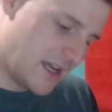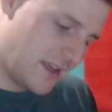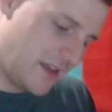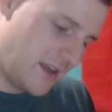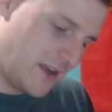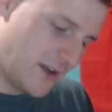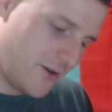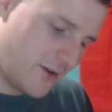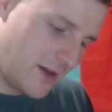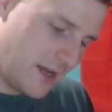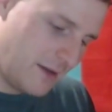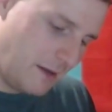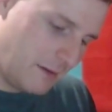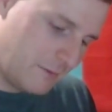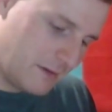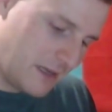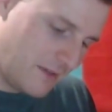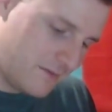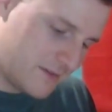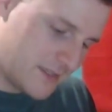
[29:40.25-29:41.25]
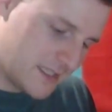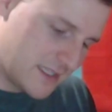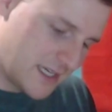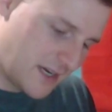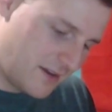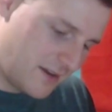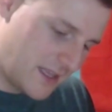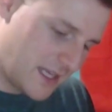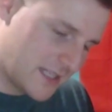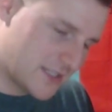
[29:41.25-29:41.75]
You know, I'd love to
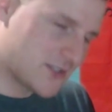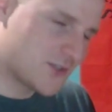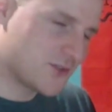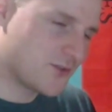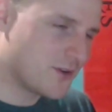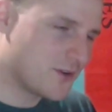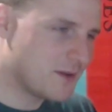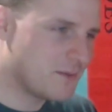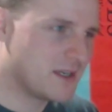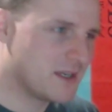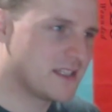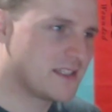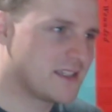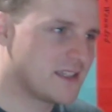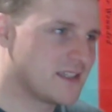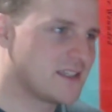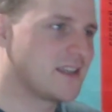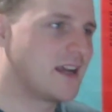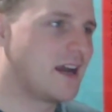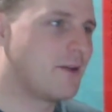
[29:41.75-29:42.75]
tell you that story, but it's just,